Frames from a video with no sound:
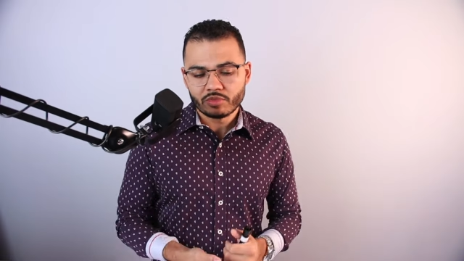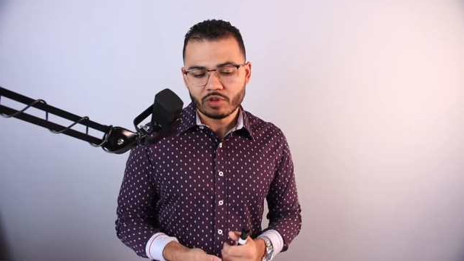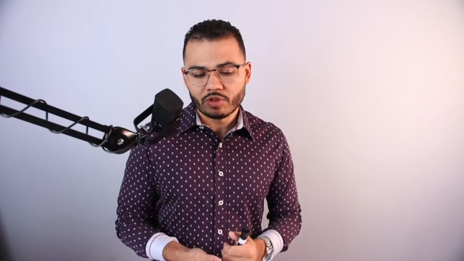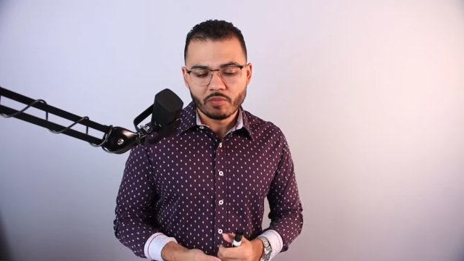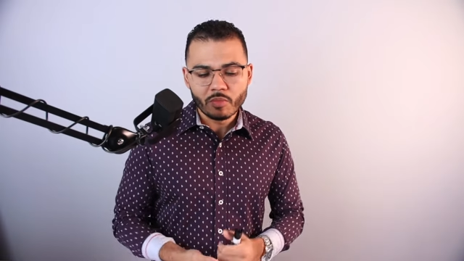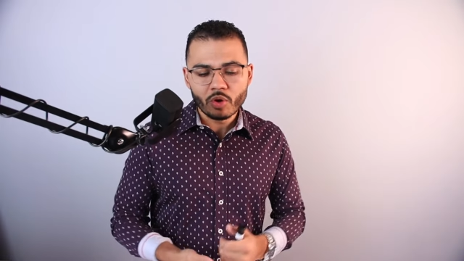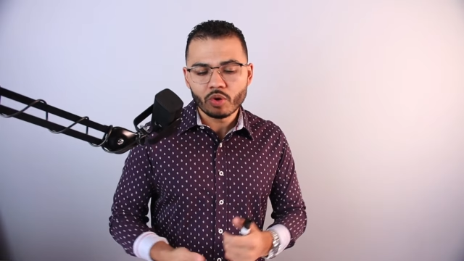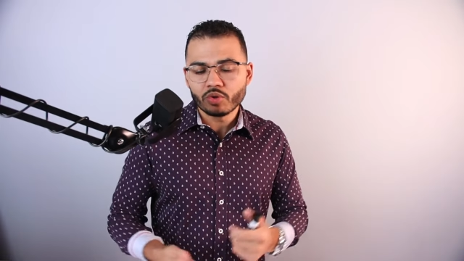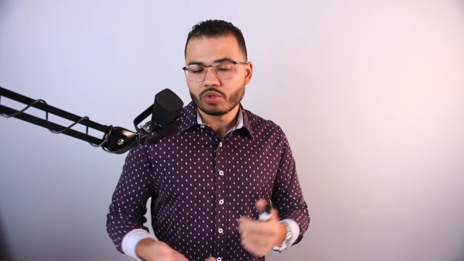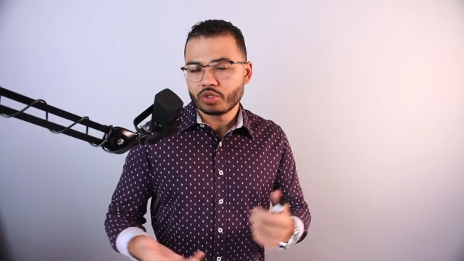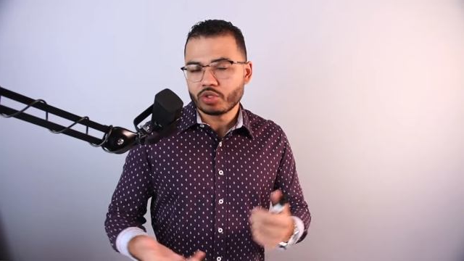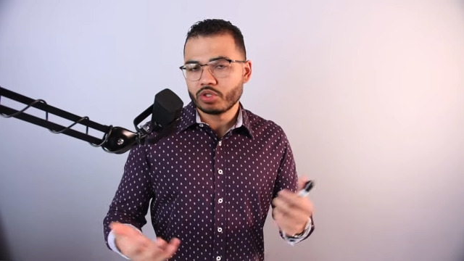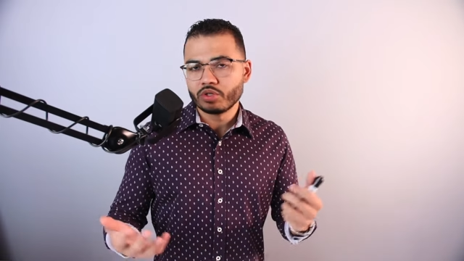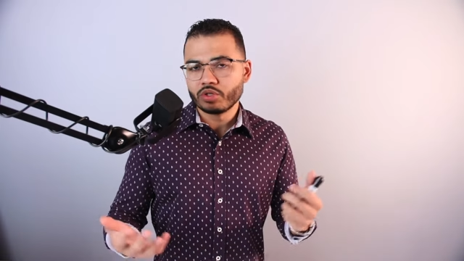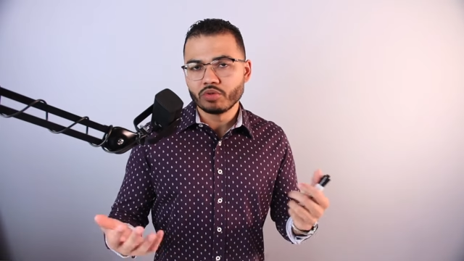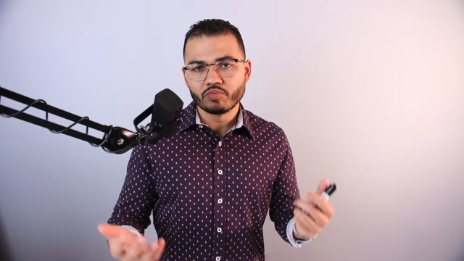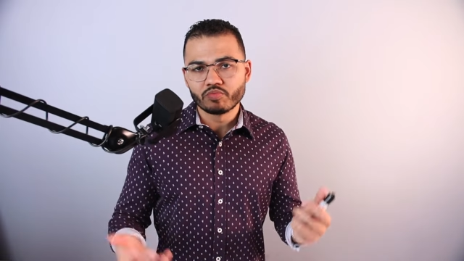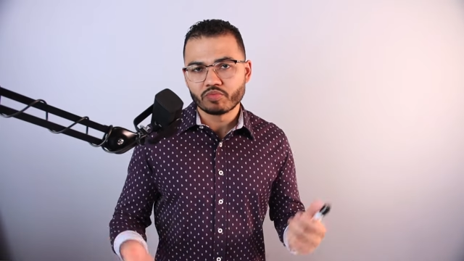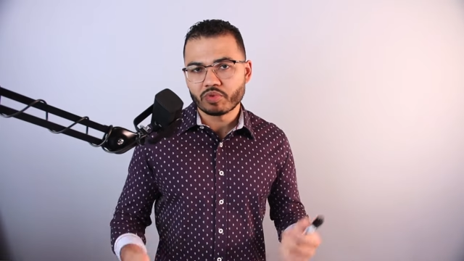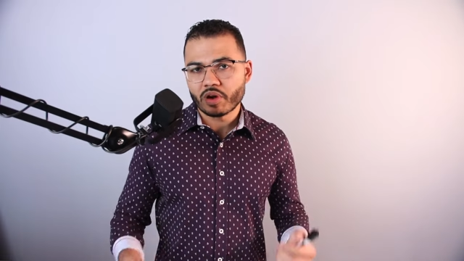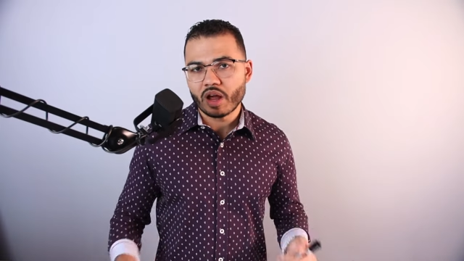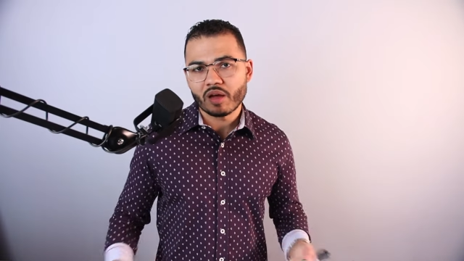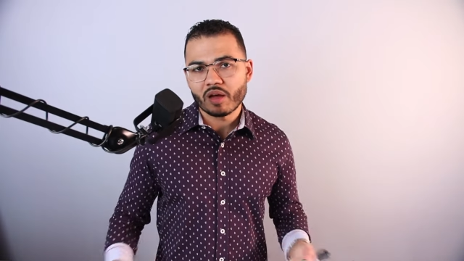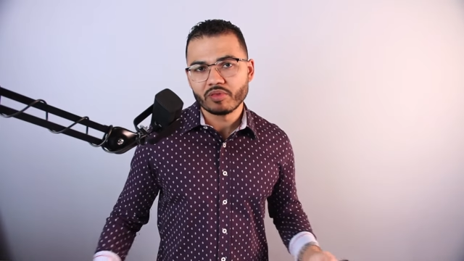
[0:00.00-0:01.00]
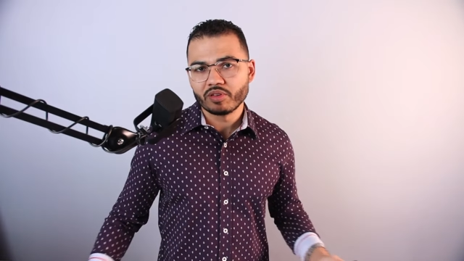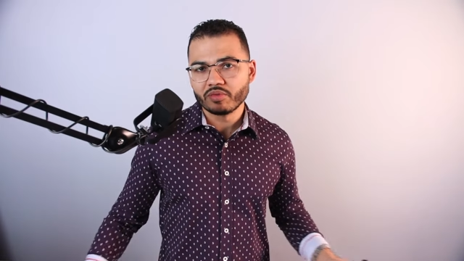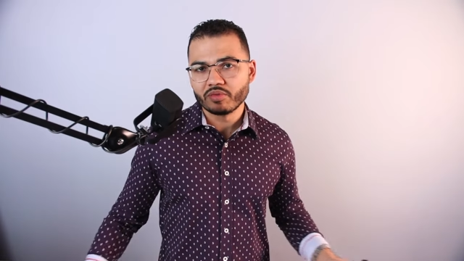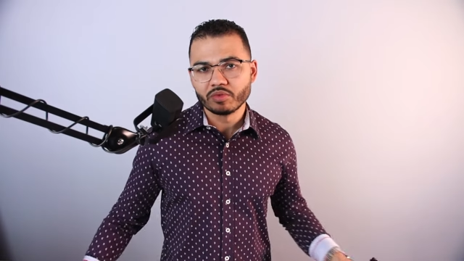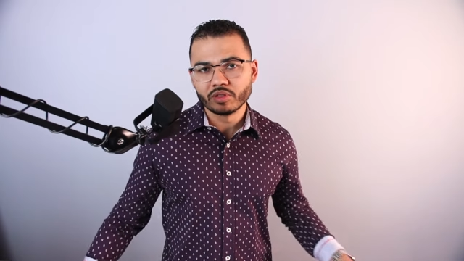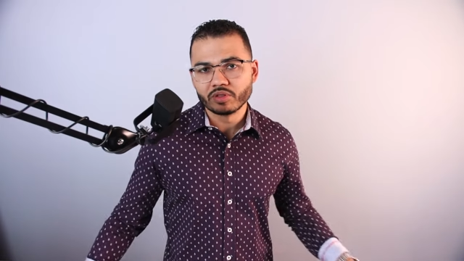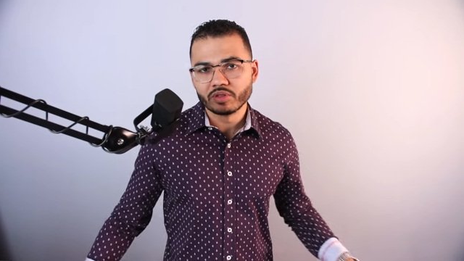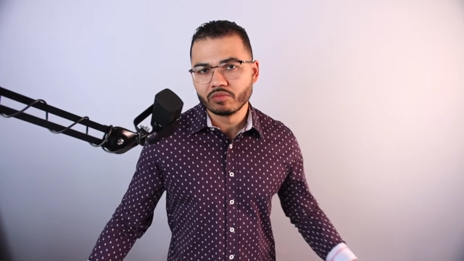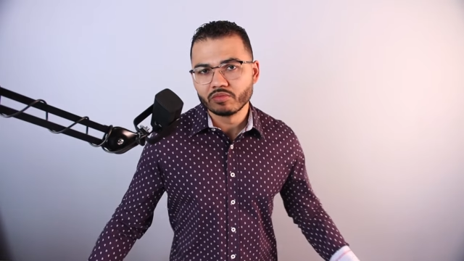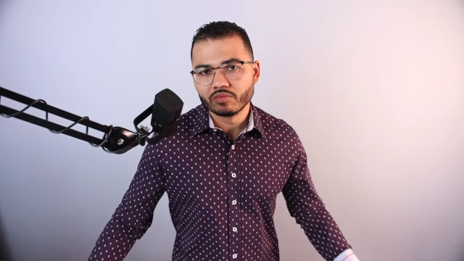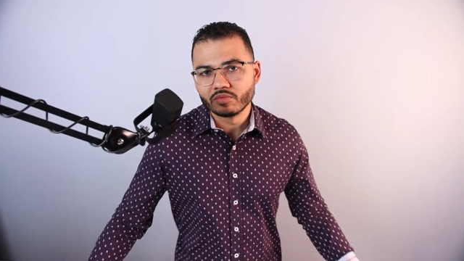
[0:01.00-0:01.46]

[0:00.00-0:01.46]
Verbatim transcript: the most you probably would